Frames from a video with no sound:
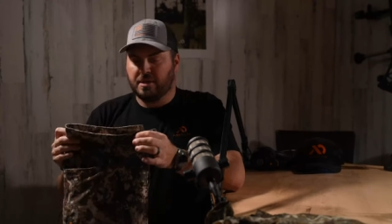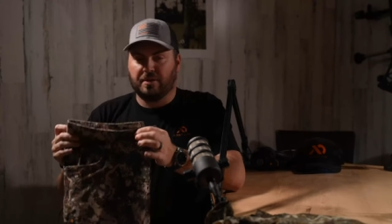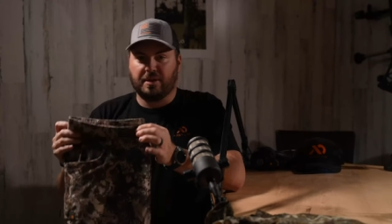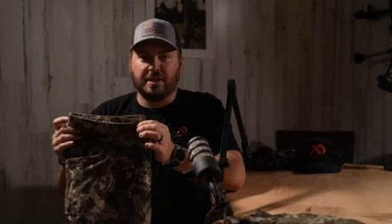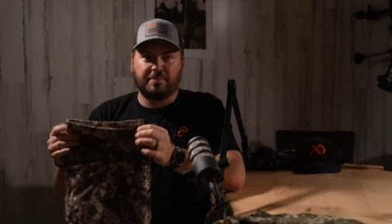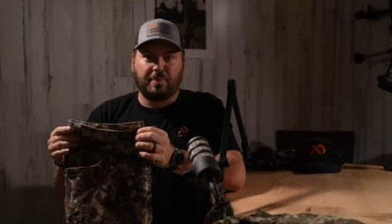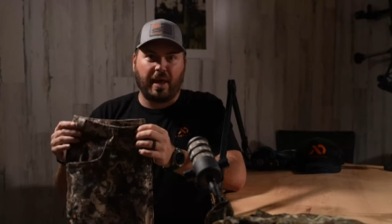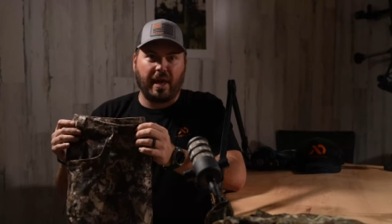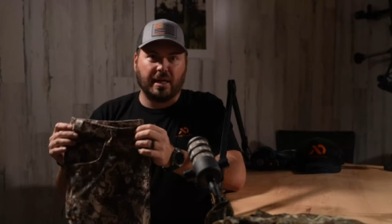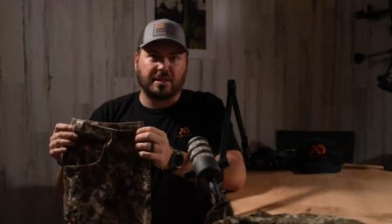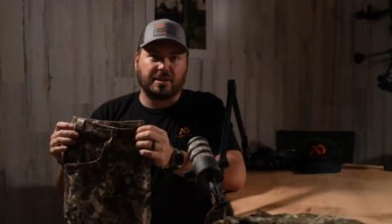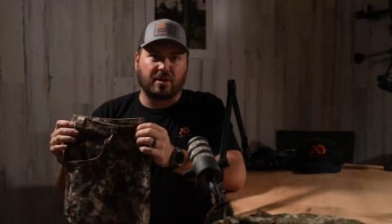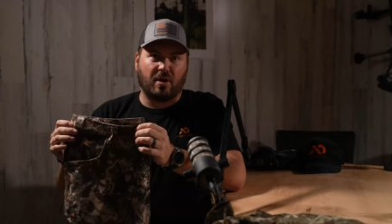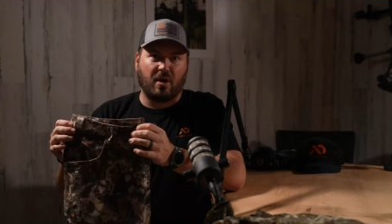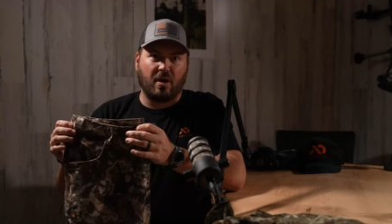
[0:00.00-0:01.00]
So these
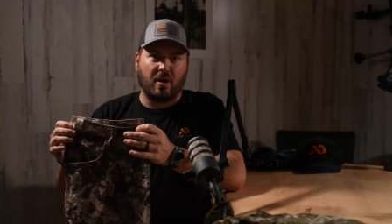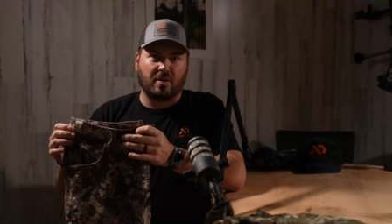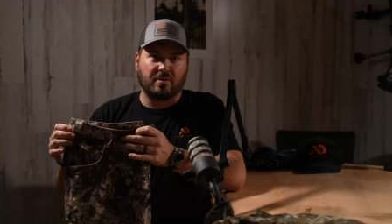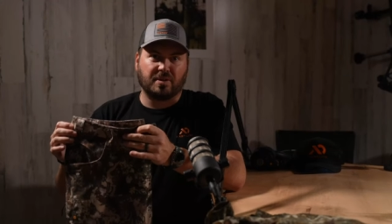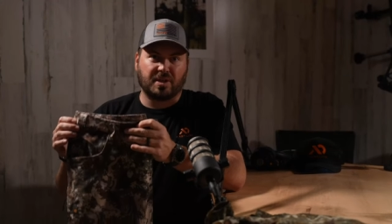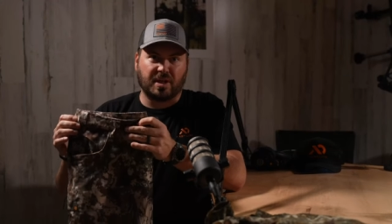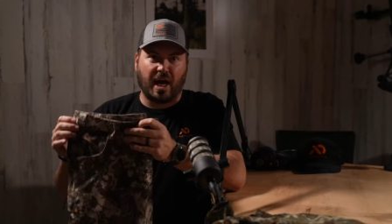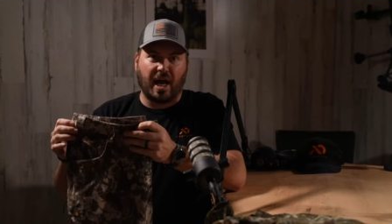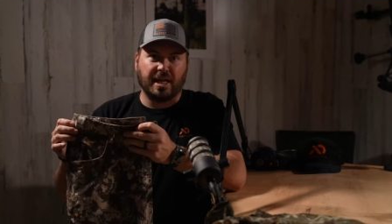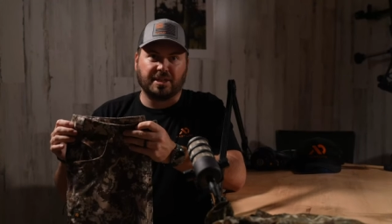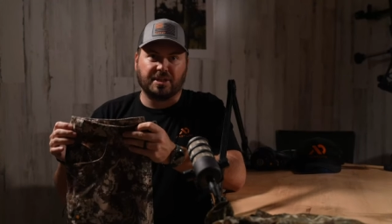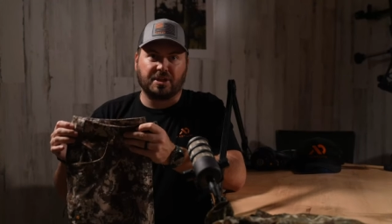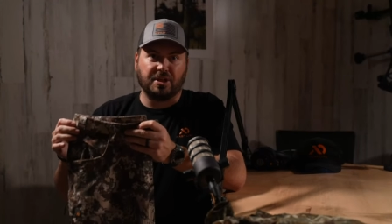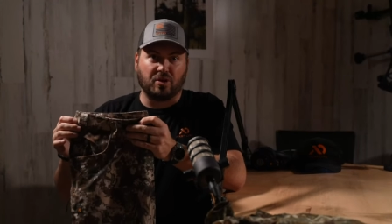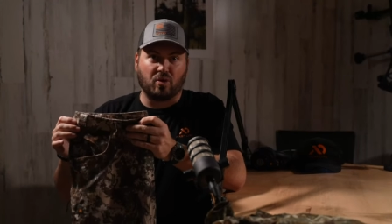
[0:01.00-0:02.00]
pants are
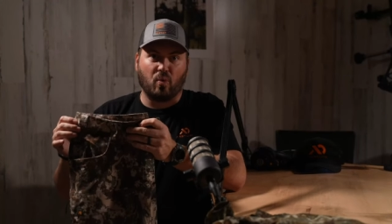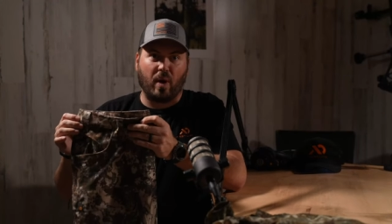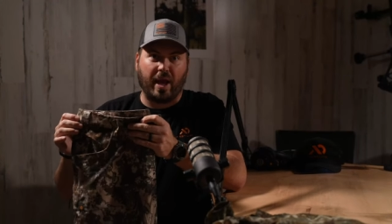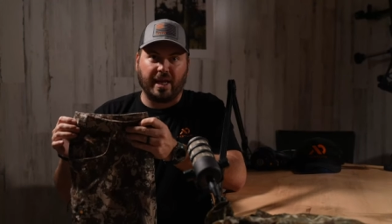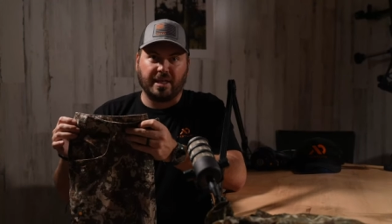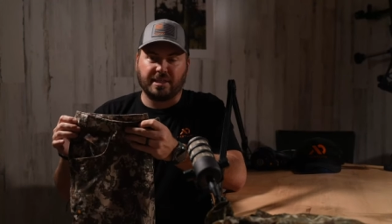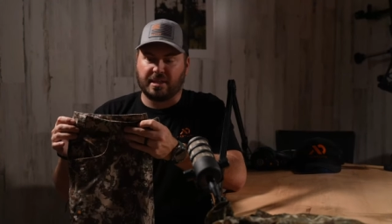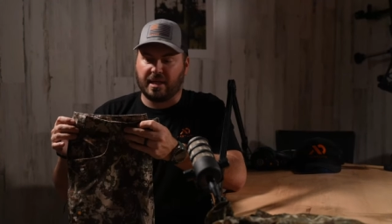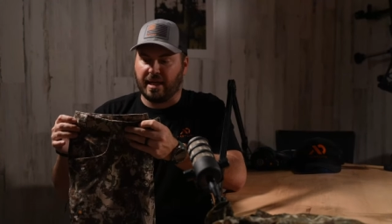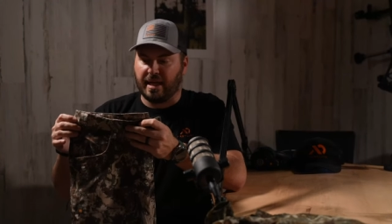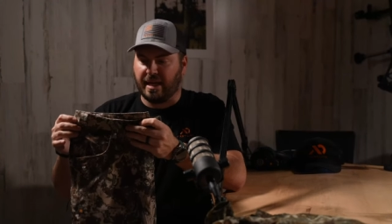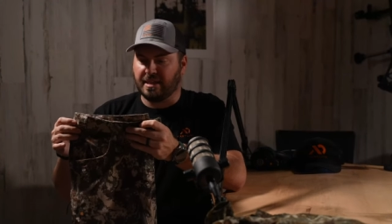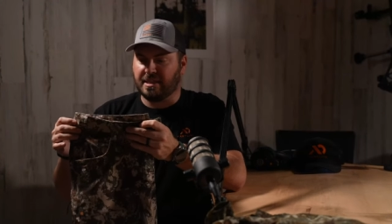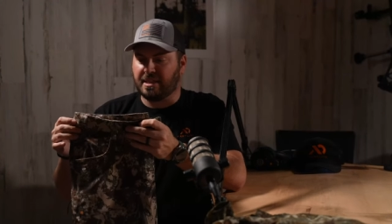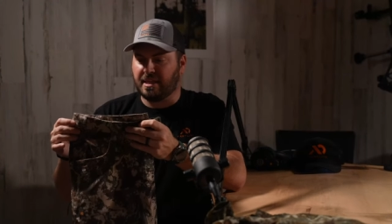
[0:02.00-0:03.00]
sized to your waist and
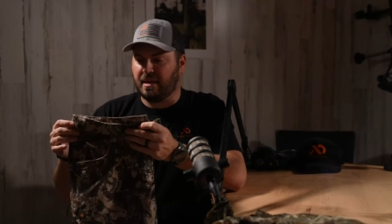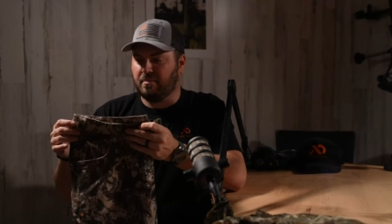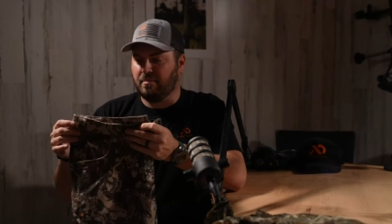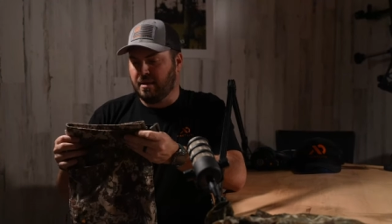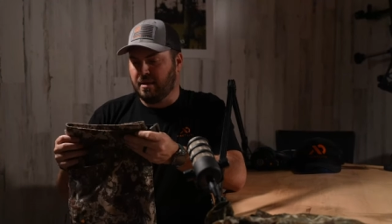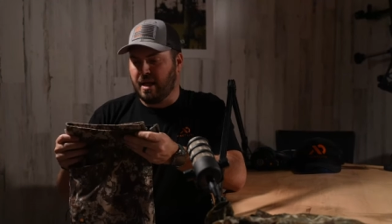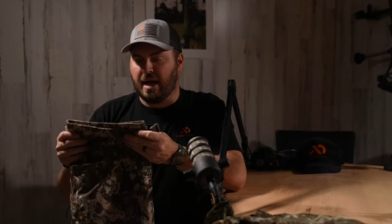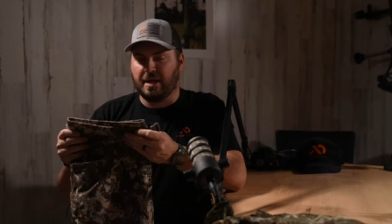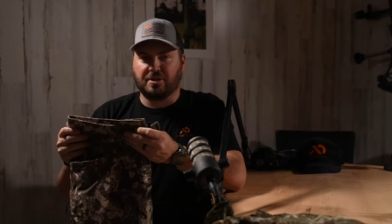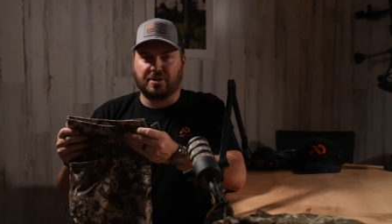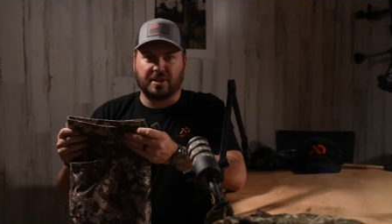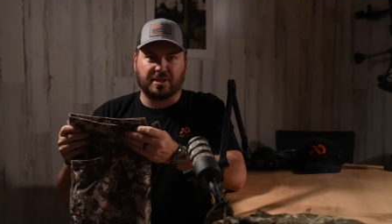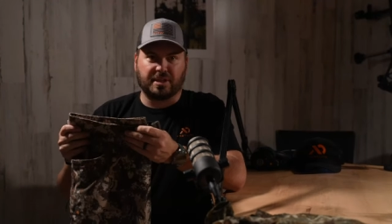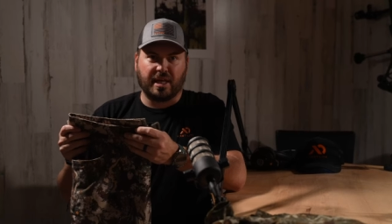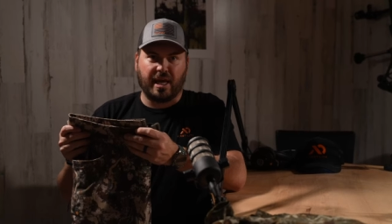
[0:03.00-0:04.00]
inseam, not
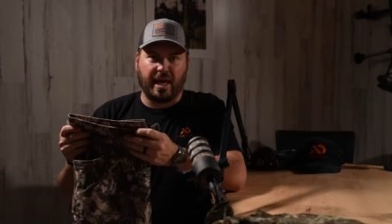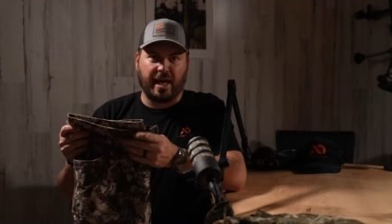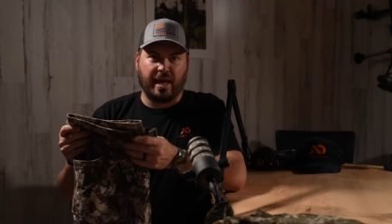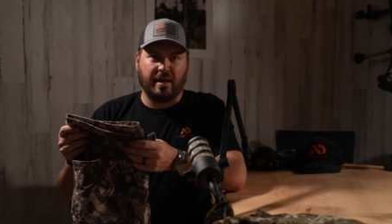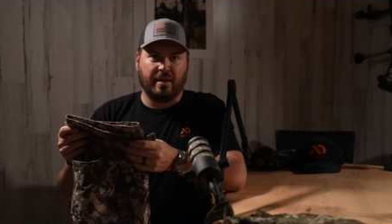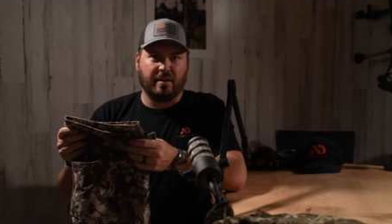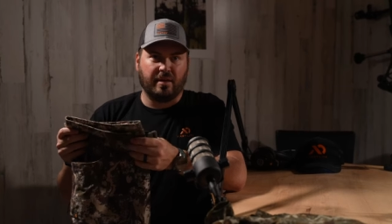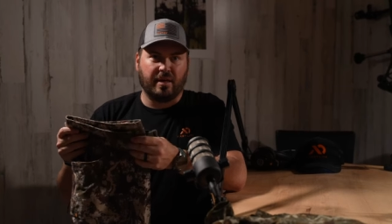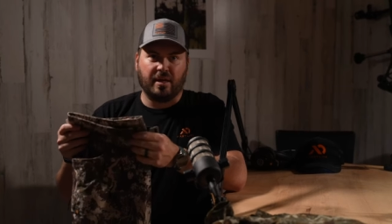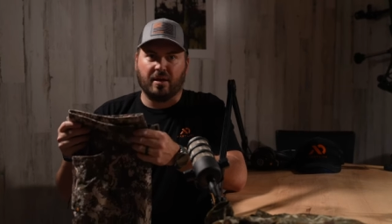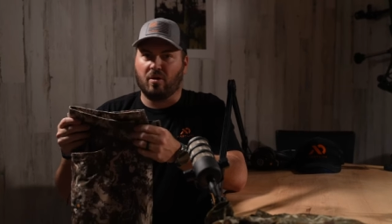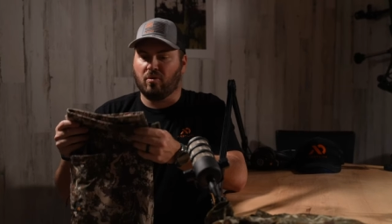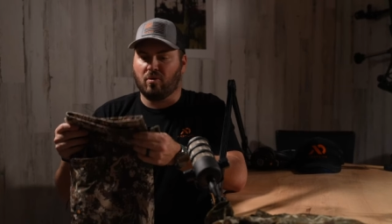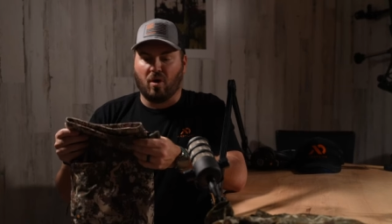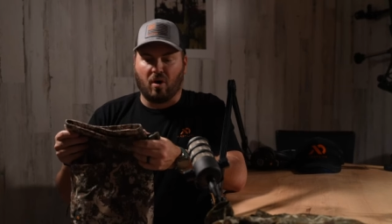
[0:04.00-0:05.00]
just a you
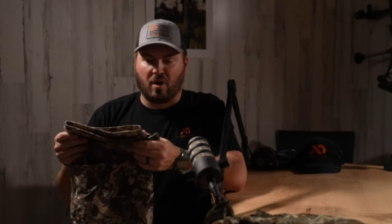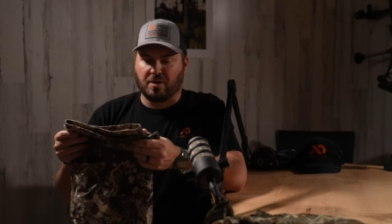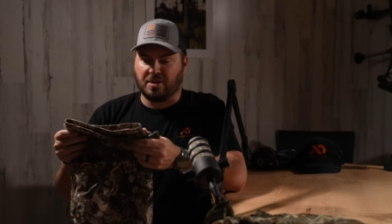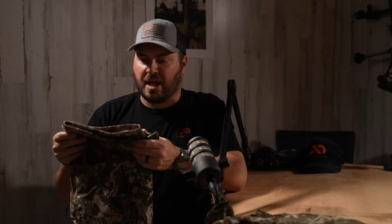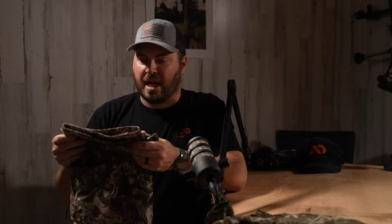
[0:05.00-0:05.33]
know large,